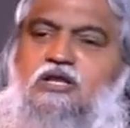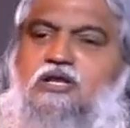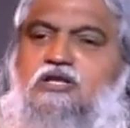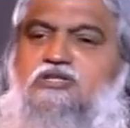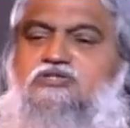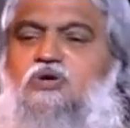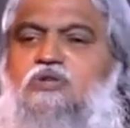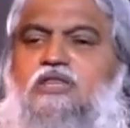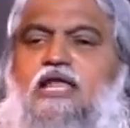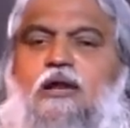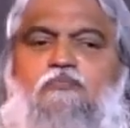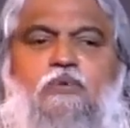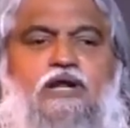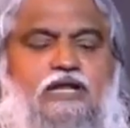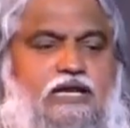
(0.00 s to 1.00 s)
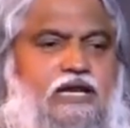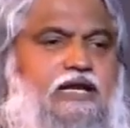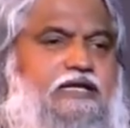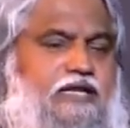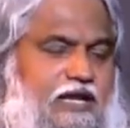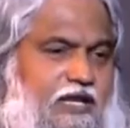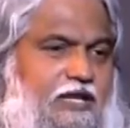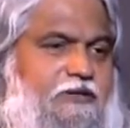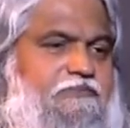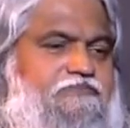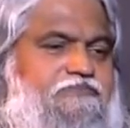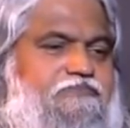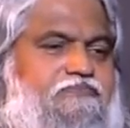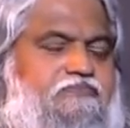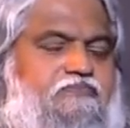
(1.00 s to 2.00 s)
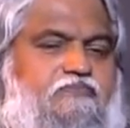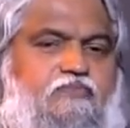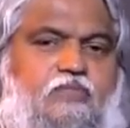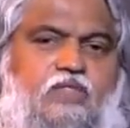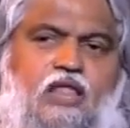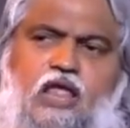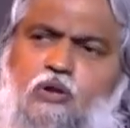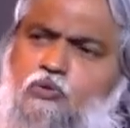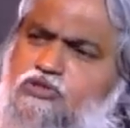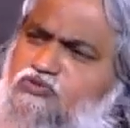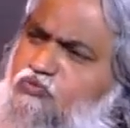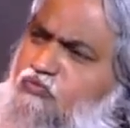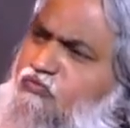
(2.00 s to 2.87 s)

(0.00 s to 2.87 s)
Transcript: So that particular day, it was